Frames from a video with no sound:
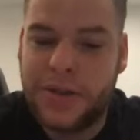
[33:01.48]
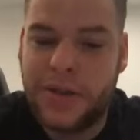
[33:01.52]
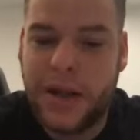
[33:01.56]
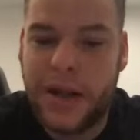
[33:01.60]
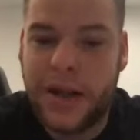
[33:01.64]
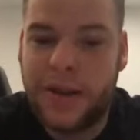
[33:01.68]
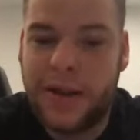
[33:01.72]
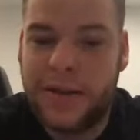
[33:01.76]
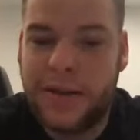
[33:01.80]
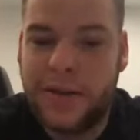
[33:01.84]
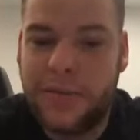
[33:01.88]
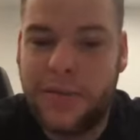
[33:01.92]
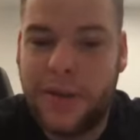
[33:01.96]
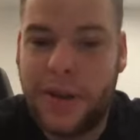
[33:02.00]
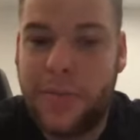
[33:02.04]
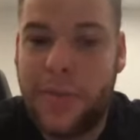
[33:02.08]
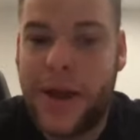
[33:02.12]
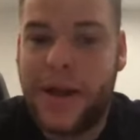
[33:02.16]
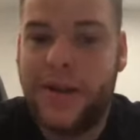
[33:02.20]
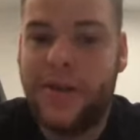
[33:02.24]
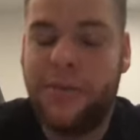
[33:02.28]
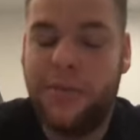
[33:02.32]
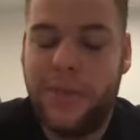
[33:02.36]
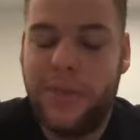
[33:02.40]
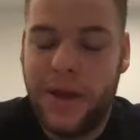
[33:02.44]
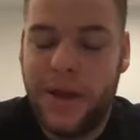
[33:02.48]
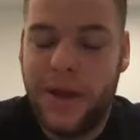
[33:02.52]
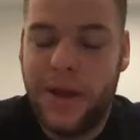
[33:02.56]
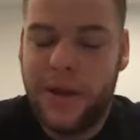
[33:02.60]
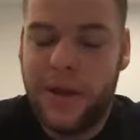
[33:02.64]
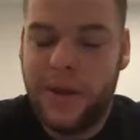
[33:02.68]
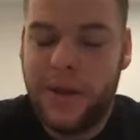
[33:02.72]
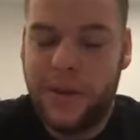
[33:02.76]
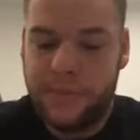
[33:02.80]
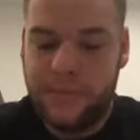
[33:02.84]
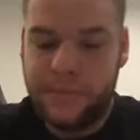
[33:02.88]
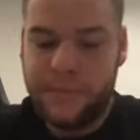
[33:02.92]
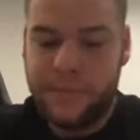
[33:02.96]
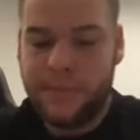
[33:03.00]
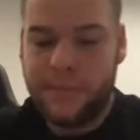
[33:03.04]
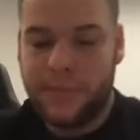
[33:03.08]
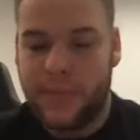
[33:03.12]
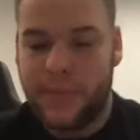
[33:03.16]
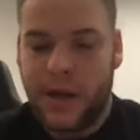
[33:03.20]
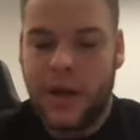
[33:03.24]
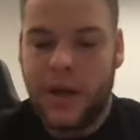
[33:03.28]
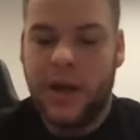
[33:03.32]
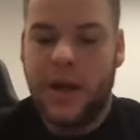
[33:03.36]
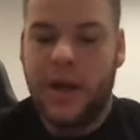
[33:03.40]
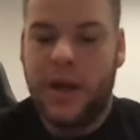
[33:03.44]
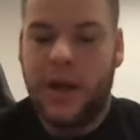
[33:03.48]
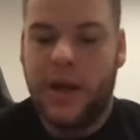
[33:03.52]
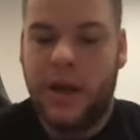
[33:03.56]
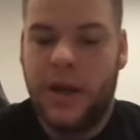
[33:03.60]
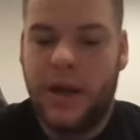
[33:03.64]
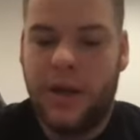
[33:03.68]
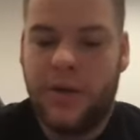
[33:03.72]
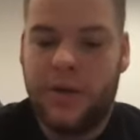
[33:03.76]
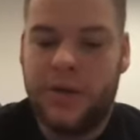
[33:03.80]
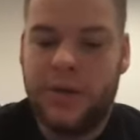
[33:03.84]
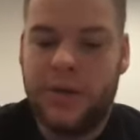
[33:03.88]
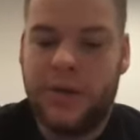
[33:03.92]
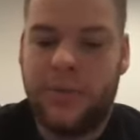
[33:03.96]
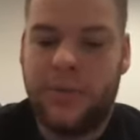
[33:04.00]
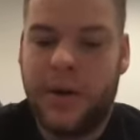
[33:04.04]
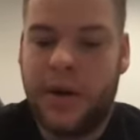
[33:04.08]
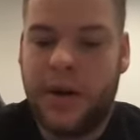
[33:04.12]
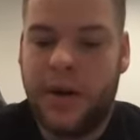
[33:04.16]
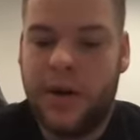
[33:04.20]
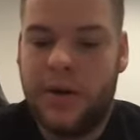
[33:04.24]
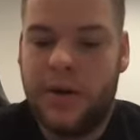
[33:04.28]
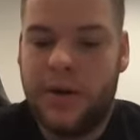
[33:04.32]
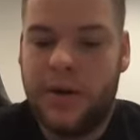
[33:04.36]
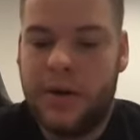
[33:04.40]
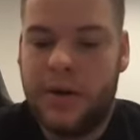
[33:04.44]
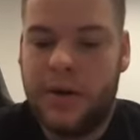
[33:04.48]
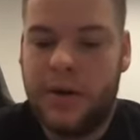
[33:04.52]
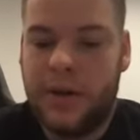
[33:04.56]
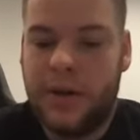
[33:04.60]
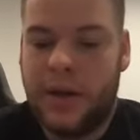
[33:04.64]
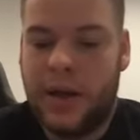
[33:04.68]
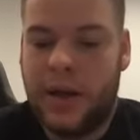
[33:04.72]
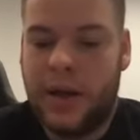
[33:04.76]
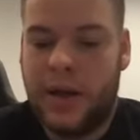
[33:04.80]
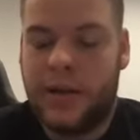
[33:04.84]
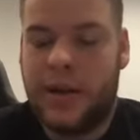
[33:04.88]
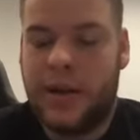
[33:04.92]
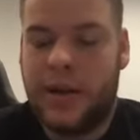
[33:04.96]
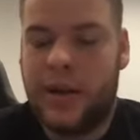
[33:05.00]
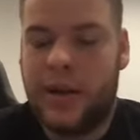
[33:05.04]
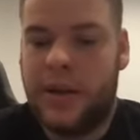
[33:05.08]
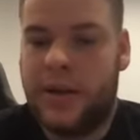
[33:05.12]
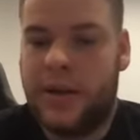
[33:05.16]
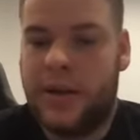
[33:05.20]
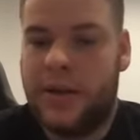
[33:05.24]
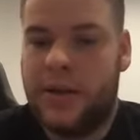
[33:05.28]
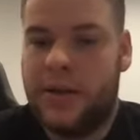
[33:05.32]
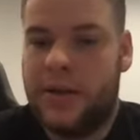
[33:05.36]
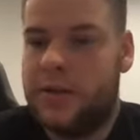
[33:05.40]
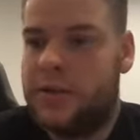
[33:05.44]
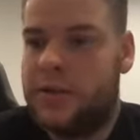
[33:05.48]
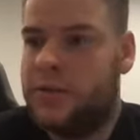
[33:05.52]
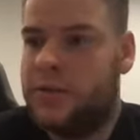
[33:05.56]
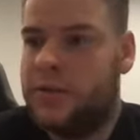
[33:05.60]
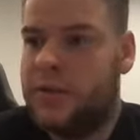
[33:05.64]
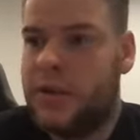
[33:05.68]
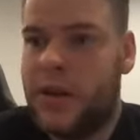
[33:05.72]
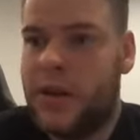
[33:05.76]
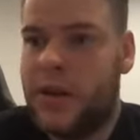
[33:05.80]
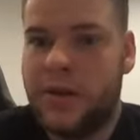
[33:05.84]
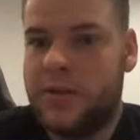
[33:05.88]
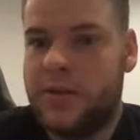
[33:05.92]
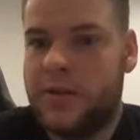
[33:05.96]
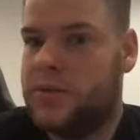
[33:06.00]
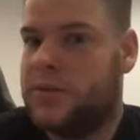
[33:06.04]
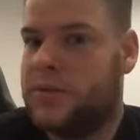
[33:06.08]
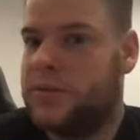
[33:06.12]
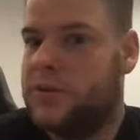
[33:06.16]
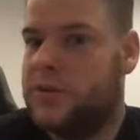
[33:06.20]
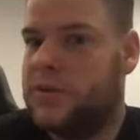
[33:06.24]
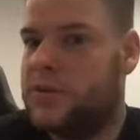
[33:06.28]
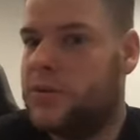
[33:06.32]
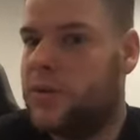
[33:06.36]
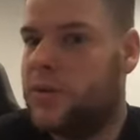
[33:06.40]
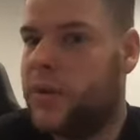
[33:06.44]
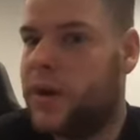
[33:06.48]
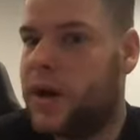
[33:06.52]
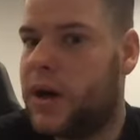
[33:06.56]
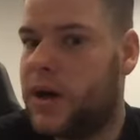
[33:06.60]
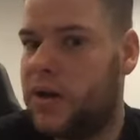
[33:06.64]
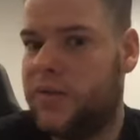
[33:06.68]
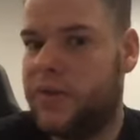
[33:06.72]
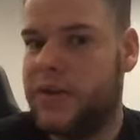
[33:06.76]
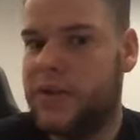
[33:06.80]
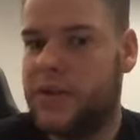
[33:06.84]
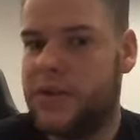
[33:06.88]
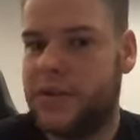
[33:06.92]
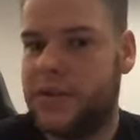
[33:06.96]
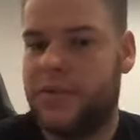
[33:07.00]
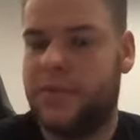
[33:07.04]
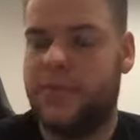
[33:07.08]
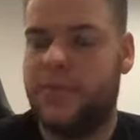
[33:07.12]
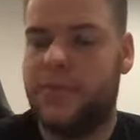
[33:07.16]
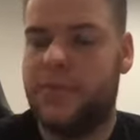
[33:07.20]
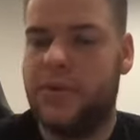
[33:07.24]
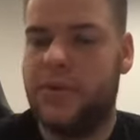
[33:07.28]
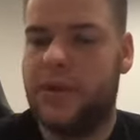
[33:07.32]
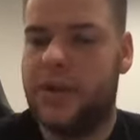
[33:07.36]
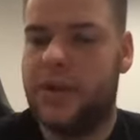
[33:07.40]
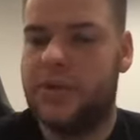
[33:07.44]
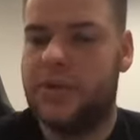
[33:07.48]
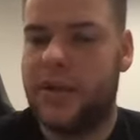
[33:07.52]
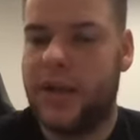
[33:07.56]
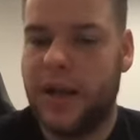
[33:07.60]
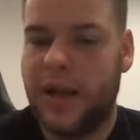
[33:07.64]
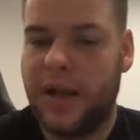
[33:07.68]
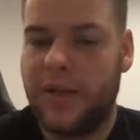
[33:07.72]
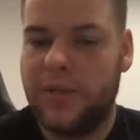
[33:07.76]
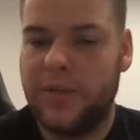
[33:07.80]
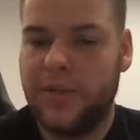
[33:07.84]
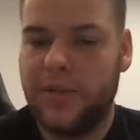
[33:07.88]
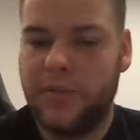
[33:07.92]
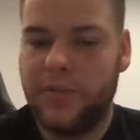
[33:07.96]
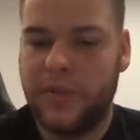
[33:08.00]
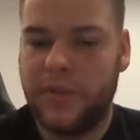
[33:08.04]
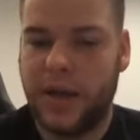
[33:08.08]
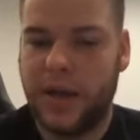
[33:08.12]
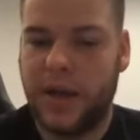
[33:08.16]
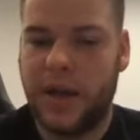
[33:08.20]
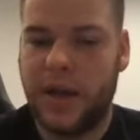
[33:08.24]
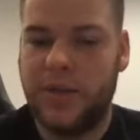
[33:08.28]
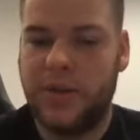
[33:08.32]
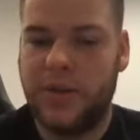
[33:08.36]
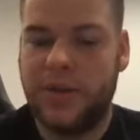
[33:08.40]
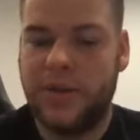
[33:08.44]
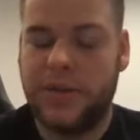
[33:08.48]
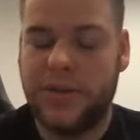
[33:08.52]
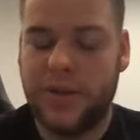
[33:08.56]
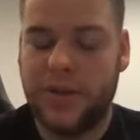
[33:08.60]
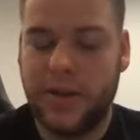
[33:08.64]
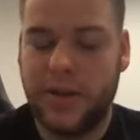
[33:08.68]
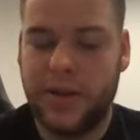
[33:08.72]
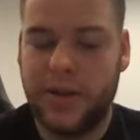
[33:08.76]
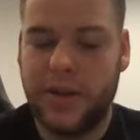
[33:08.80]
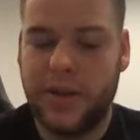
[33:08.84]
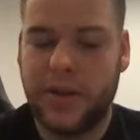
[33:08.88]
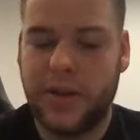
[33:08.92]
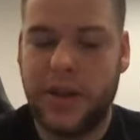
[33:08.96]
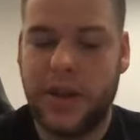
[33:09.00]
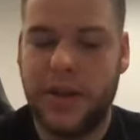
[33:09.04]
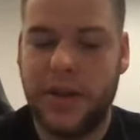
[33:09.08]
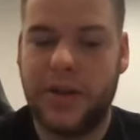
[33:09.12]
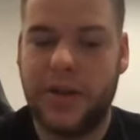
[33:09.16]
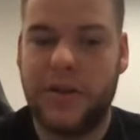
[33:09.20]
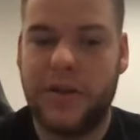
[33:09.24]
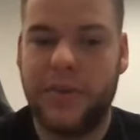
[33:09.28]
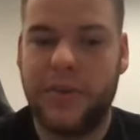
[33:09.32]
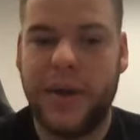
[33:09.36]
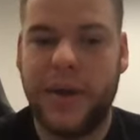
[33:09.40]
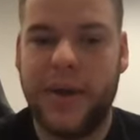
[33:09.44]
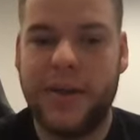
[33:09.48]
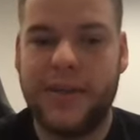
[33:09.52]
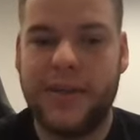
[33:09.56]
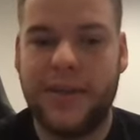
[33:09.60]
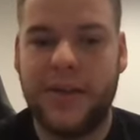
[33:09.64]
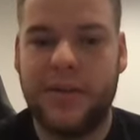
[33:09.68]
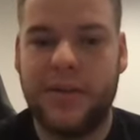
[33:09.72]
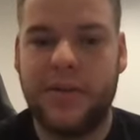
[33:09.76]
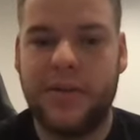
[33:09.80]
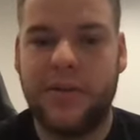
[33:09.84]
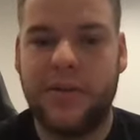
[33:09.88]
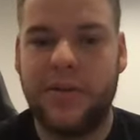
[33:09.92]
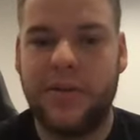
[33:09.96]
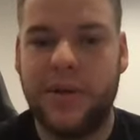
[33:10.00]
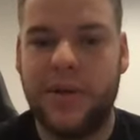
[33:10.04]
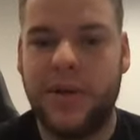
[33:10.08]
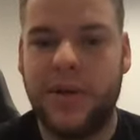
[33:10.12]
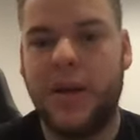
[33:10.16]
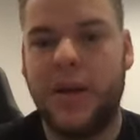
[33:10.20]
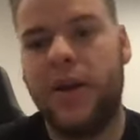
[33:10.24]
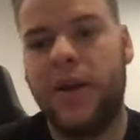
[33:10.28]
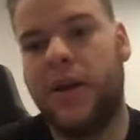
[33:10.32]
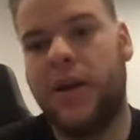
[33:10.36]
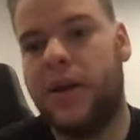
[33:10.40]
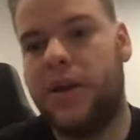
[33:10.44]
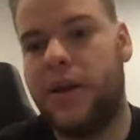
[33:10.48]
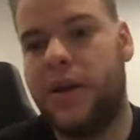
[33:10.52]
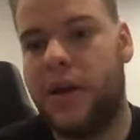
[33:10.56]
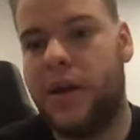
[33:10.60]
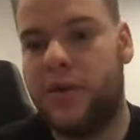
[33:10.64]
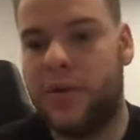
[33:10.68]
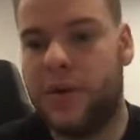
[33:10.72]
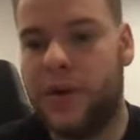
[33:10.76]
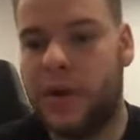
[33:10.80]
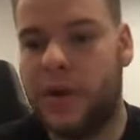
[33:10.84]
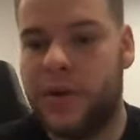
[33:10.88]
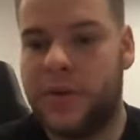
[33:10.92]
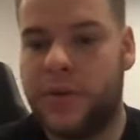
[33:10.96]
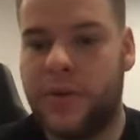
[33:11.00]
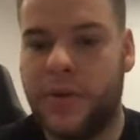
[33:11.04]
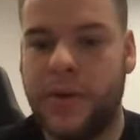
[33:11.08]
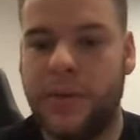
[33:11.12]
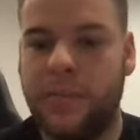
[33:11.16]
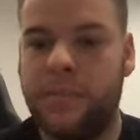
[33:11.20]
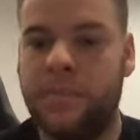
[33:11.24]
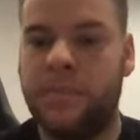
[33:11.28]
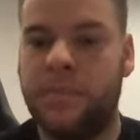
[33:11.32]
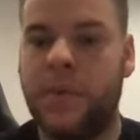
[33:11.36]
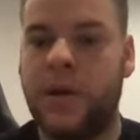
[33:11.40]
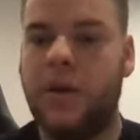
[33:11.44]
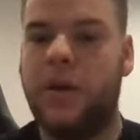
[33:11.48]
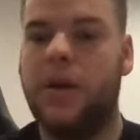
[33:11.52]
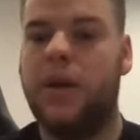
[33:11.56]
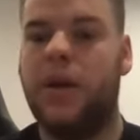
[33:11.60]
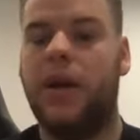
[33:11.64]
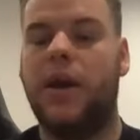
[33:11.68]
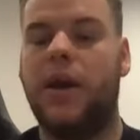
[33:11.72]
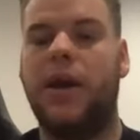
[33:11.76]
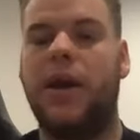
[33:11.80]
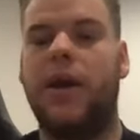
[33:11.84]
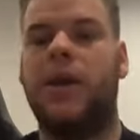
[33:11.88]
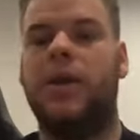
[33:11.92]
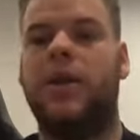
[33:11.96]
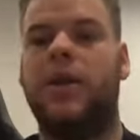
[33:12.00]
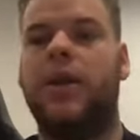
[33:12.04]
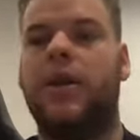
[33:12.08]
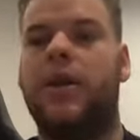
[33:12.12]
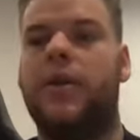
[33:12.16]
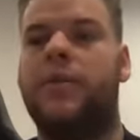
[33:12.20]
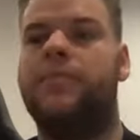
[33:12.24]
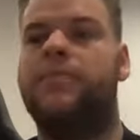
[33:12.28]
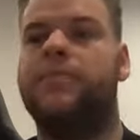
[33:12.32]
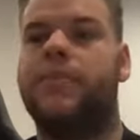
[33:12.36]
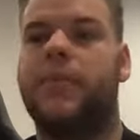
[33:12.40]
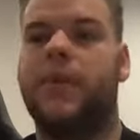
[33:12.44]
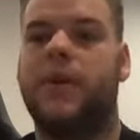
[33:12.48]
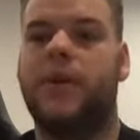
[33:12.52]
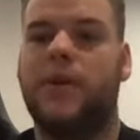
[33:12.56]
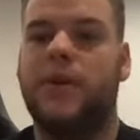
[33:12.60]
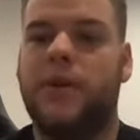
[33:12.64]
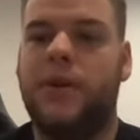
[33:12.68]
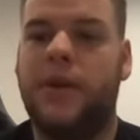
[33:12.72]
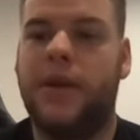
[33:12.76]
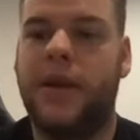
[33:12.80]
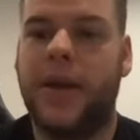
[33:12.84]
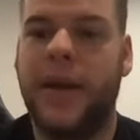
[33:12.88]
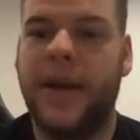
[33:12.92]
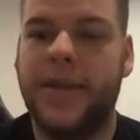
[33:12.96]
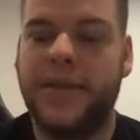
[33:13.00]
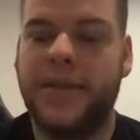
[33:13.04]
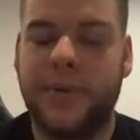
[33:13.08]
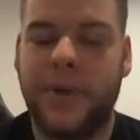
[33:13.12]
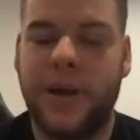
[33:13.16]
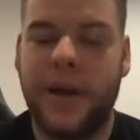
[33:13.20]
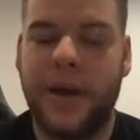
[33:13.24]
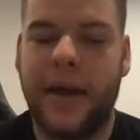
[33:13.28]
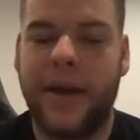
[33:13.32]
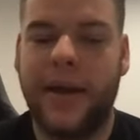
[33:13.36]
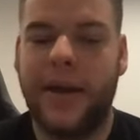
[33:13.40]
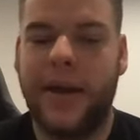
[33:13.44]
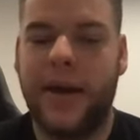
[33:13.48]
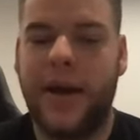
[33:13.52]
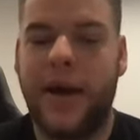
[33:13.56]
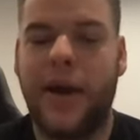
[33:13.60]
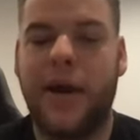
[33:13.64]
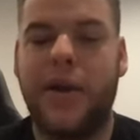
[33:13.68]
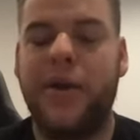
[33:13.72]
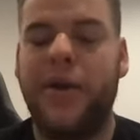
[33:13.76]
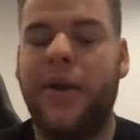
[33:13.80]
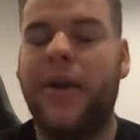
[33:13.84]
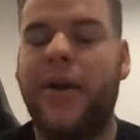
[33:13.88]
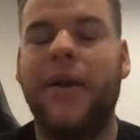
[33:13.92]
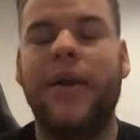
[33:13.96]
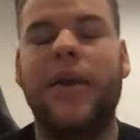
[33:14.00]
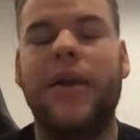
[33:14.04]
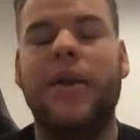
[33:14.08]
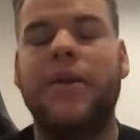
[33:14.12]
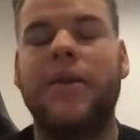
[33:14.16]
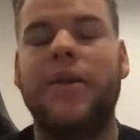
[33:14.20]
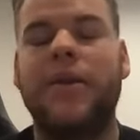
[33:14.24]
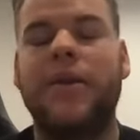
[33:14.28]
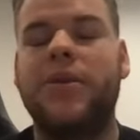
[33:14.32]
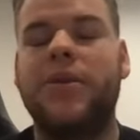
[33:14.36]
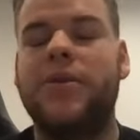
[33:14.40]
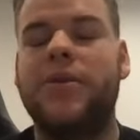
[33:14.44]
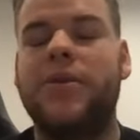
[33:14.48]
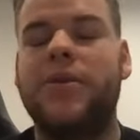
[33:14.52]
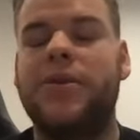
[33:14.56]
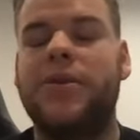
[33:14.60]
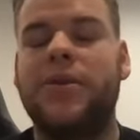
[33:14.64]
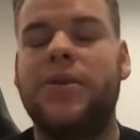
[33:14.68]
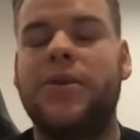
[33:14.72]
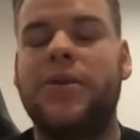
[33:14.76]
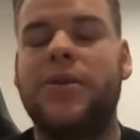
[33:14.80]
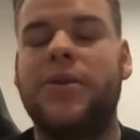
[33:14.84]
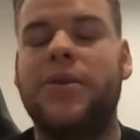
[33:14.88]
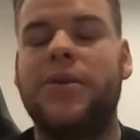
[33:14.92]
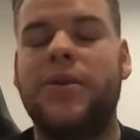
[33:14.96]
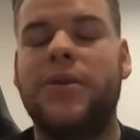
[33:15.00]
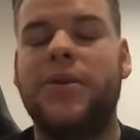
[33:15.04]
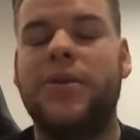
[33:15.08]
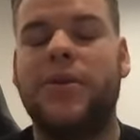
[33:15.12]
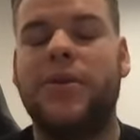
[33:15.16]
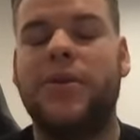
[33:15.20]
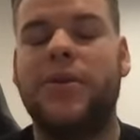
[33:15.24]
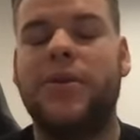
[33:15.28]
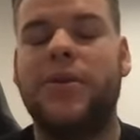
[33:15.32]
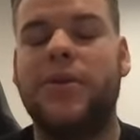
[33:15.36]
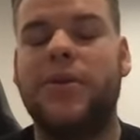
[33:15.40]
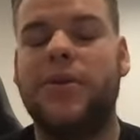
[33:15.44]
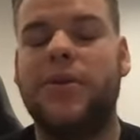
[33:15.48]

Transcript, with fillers: the man to beat. It was about, I think, 2012-ish, 2011. I just joined the training center in our country. And the kids were like, you cannot shoot.